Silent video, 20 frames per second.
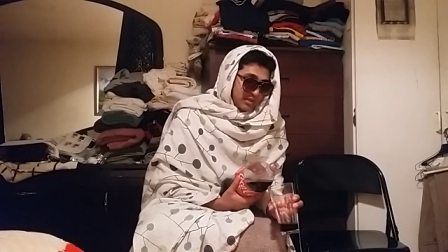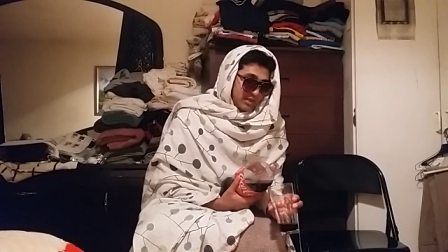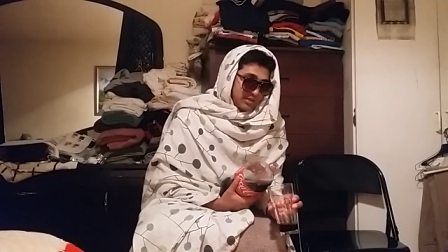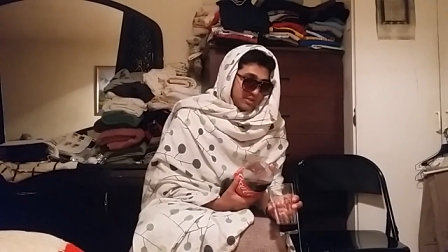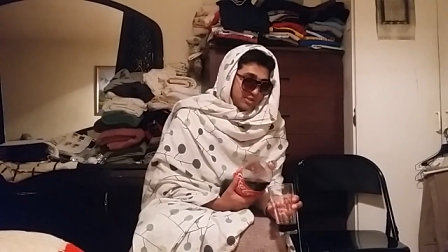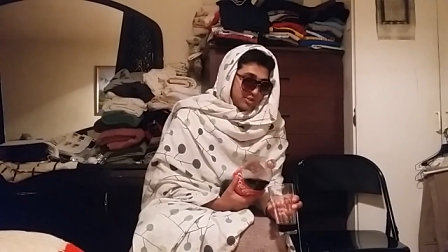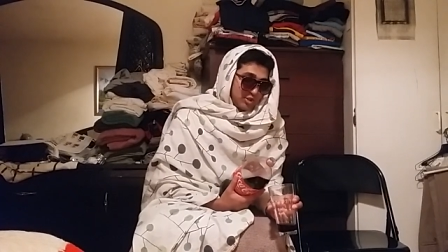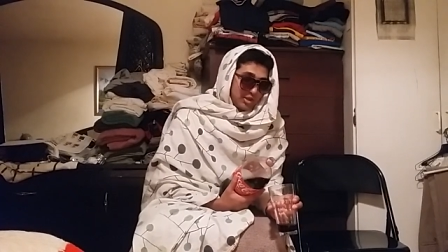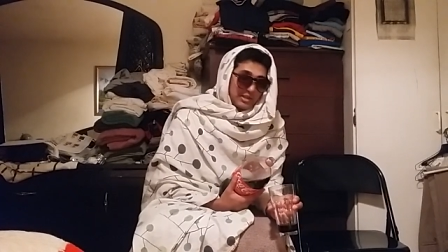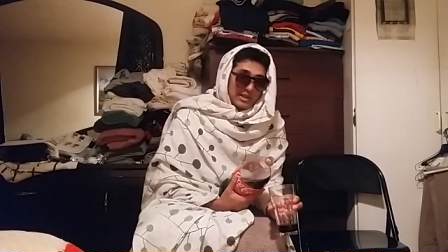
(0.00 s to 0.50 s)

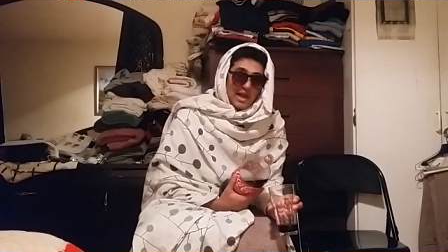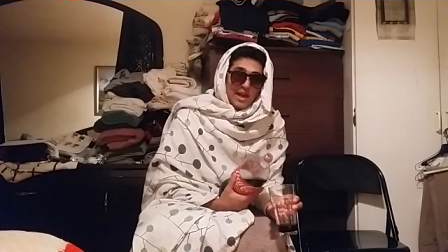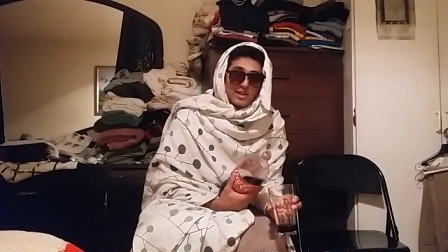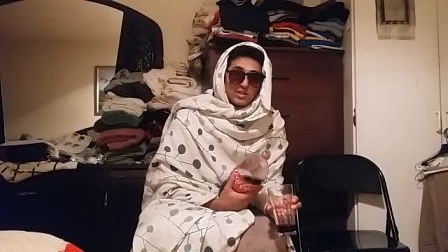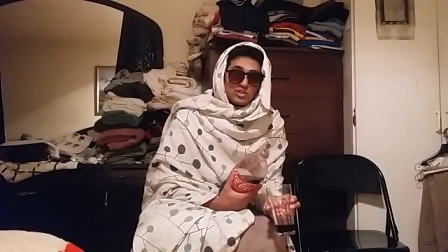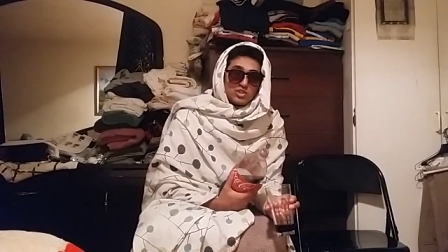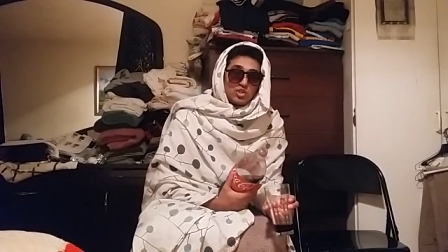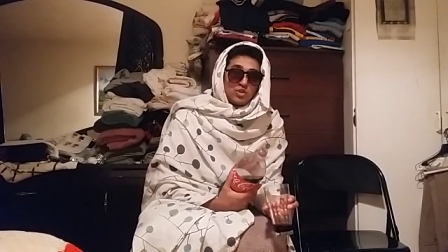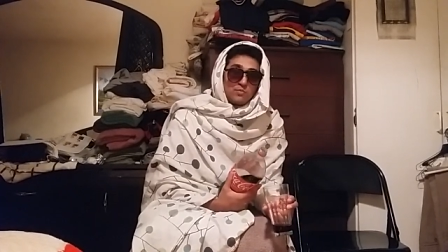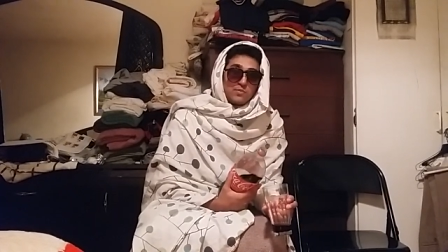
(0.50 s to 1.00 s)
It's still a lot
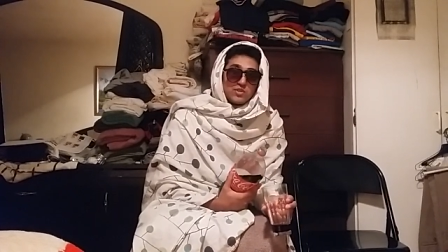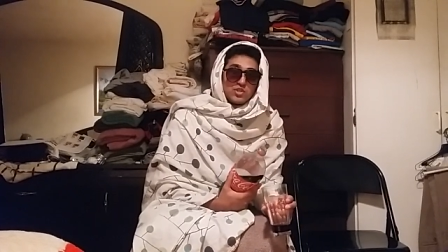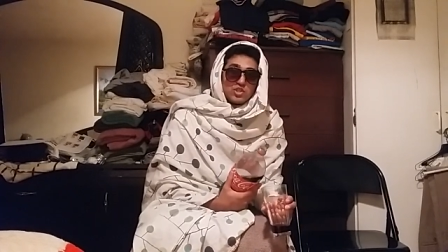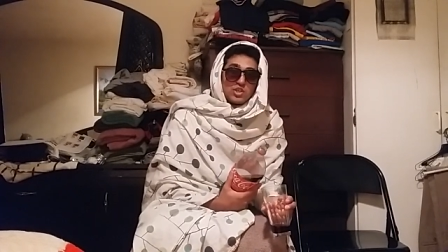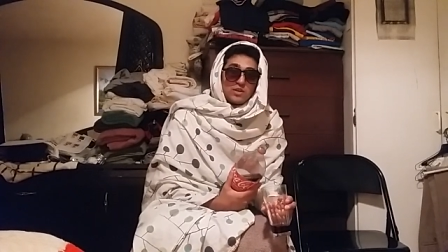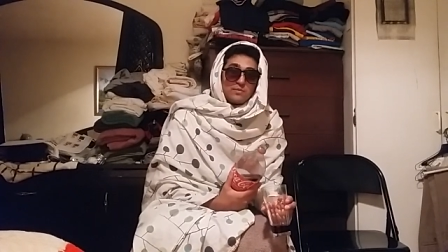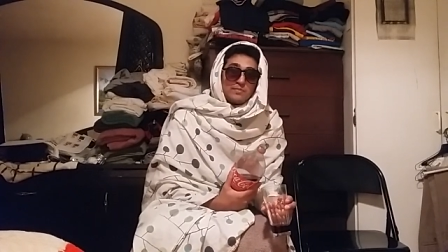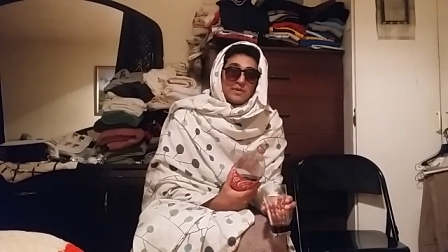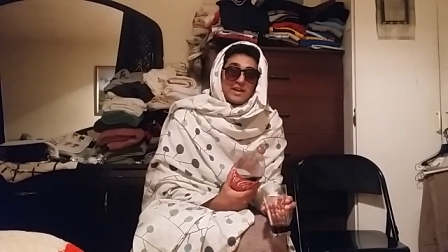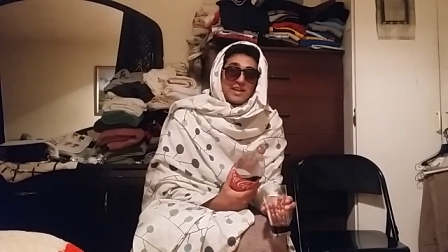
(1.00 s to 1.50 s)
of stupid
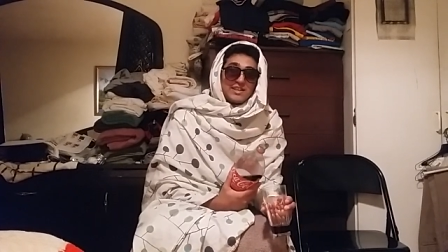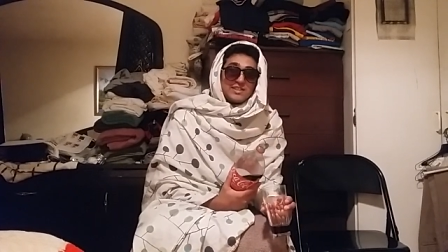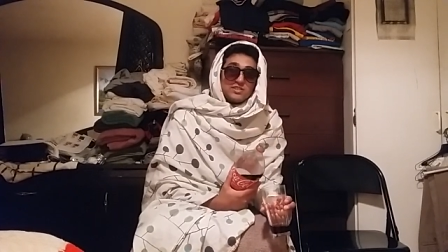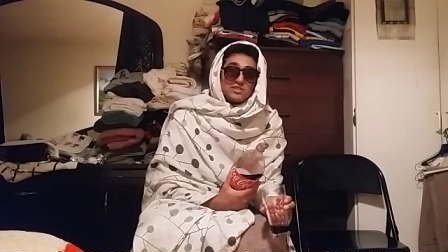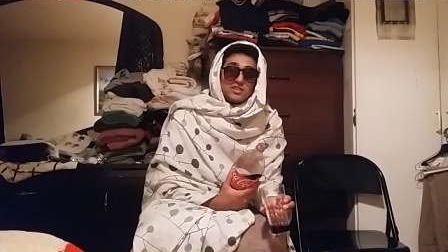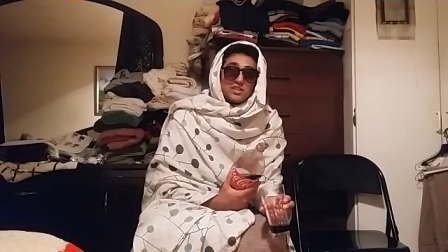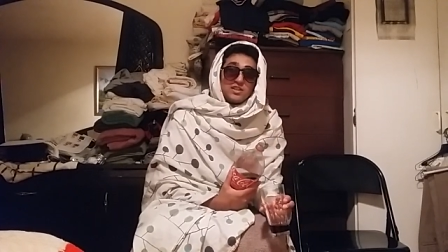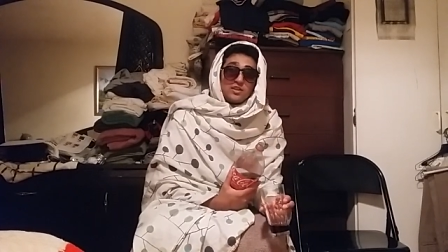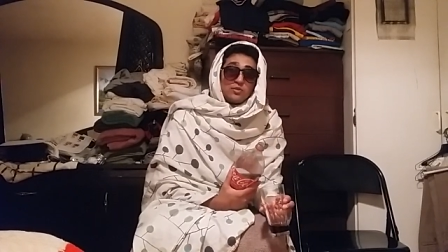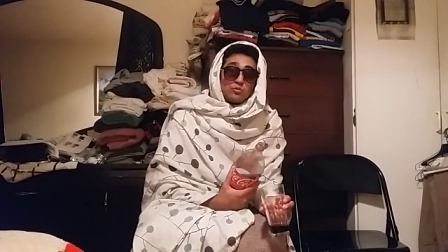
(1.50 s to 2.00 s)
shit, but
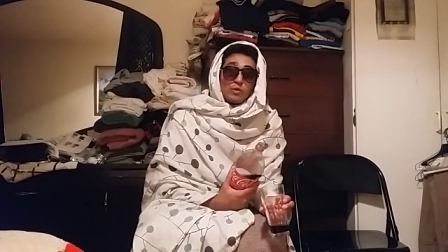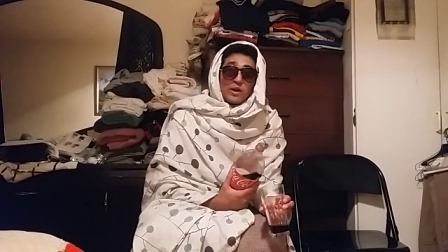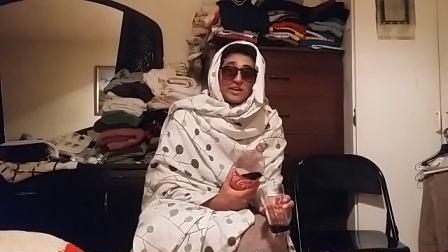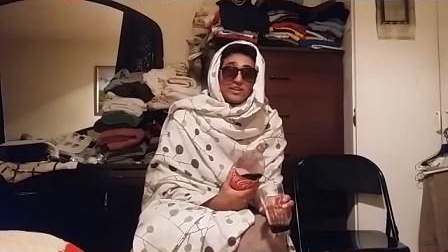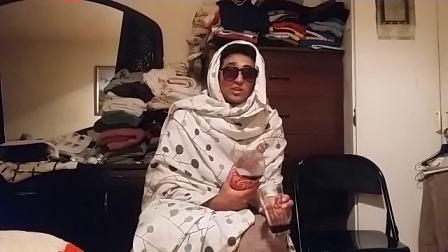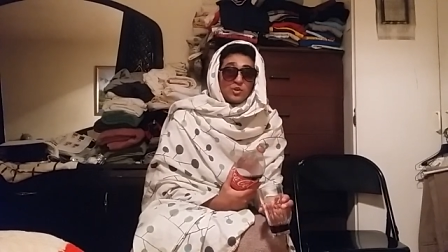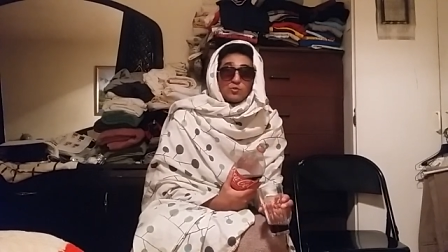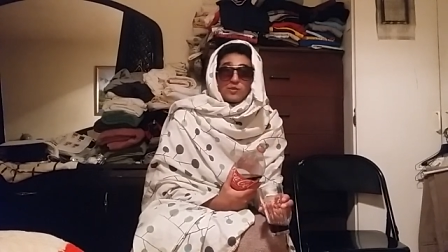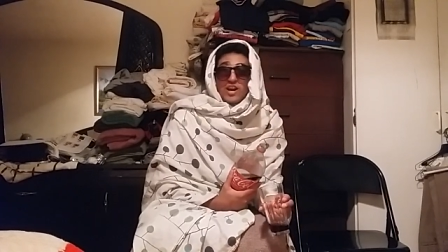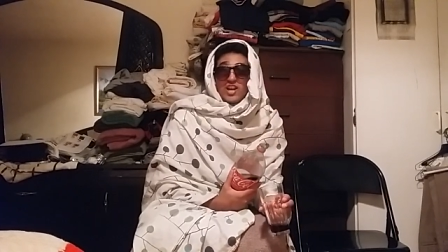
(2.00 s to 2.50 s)
it's in the
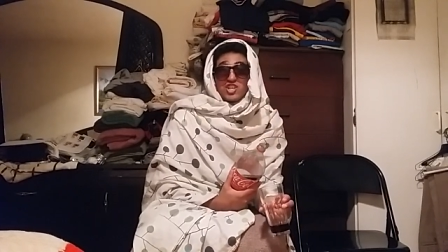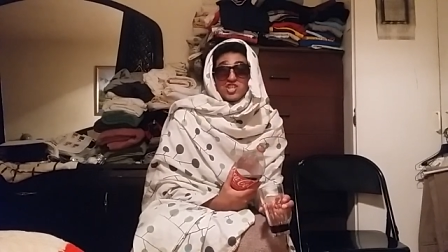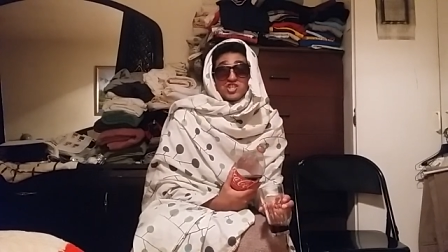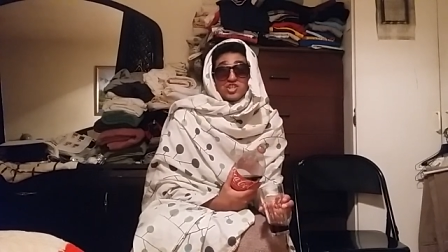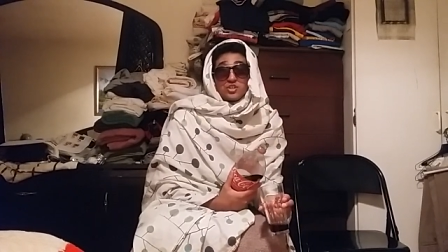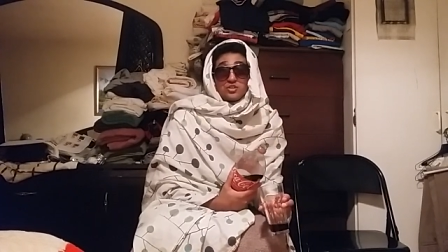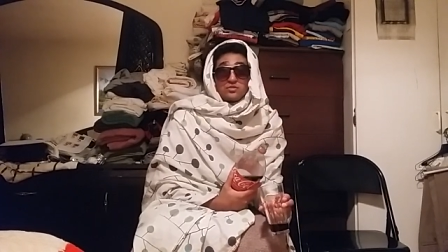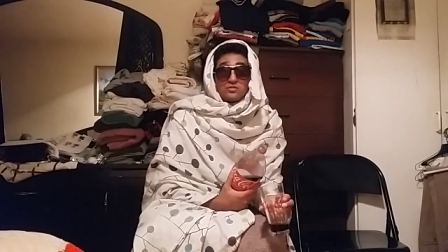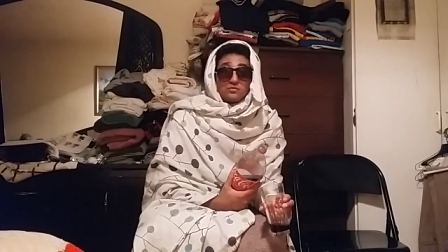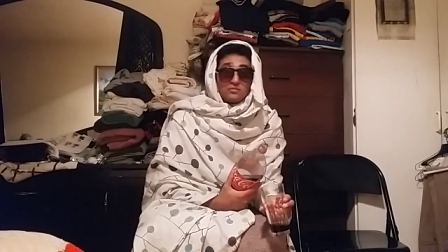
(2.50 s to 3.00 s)
right
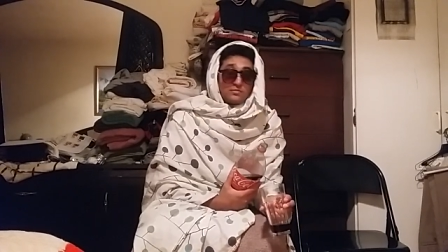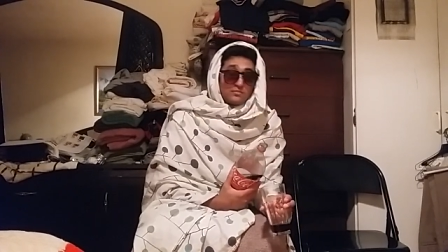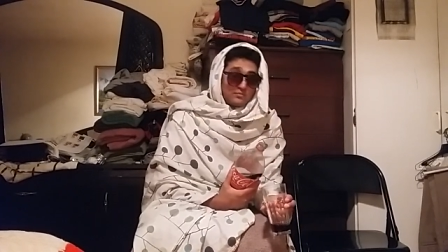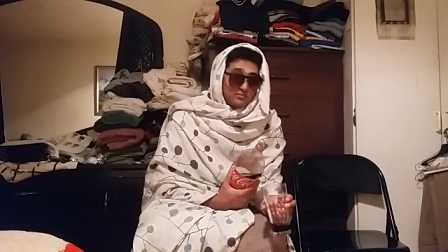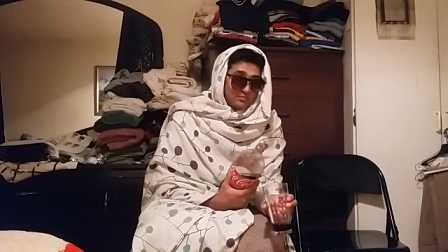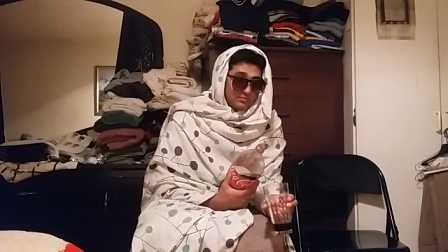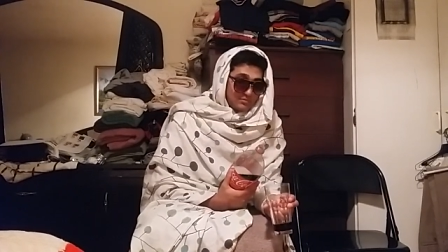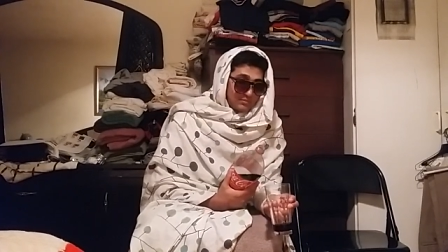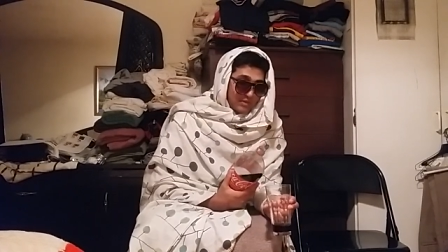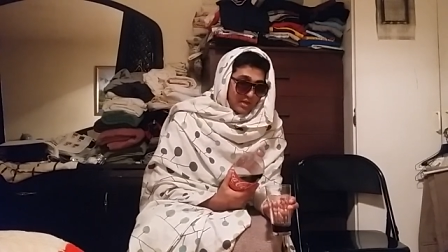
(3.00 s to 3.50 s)
direction,
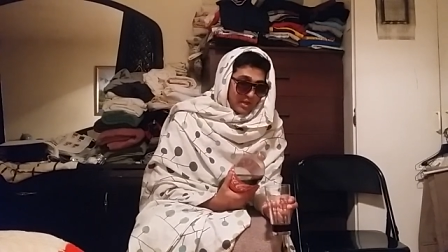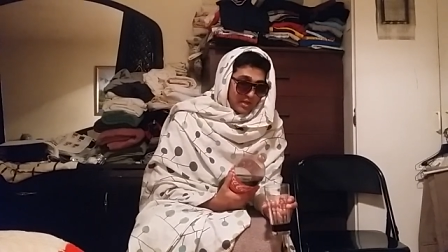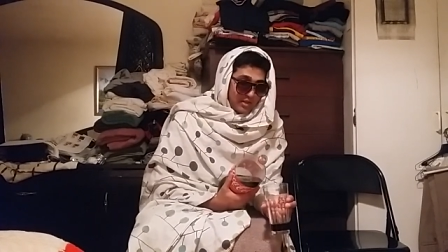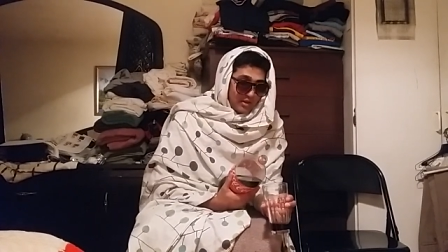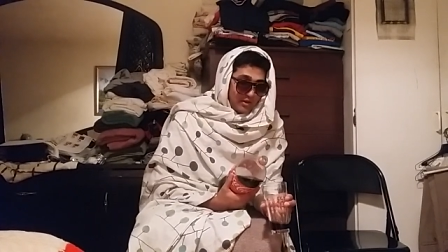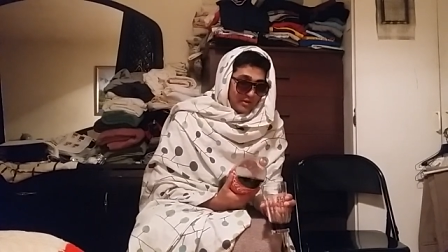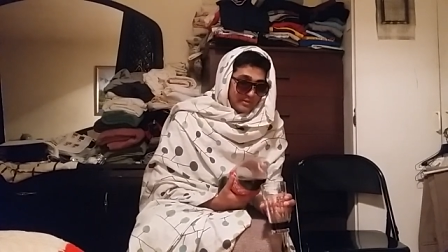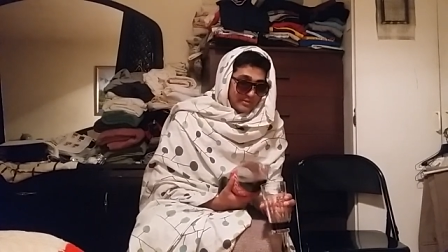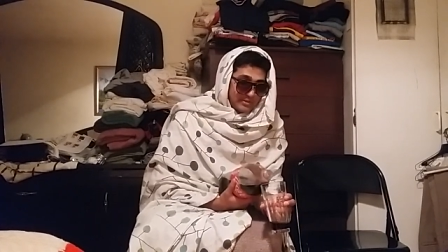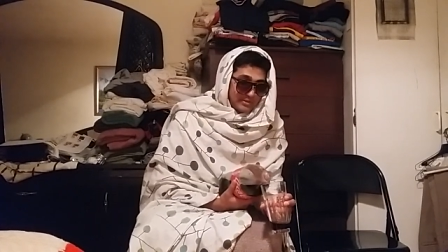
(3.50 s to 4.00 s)
I
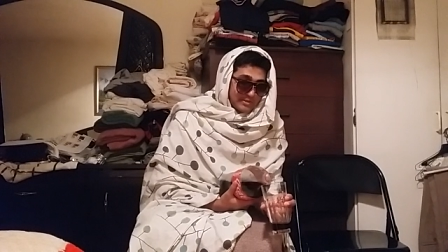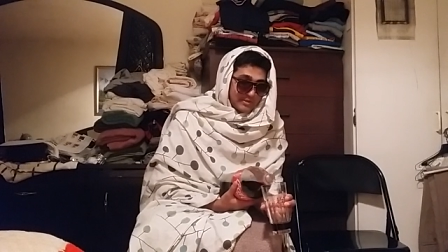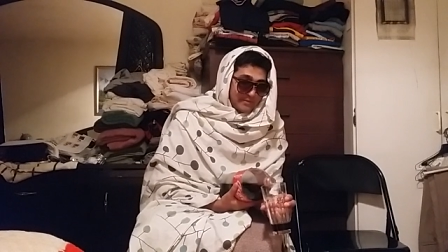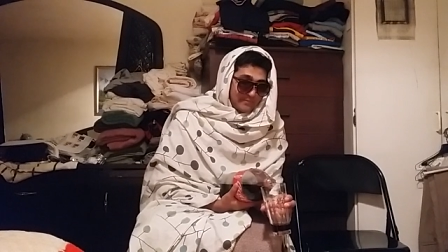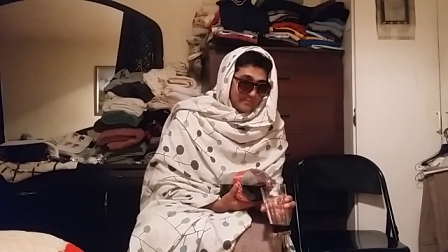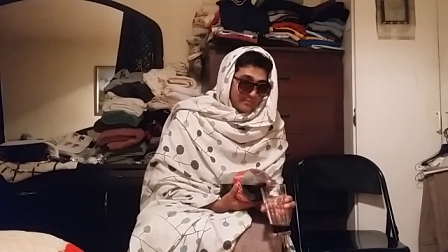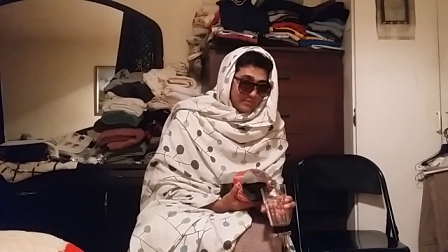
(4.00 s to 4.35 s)
guess.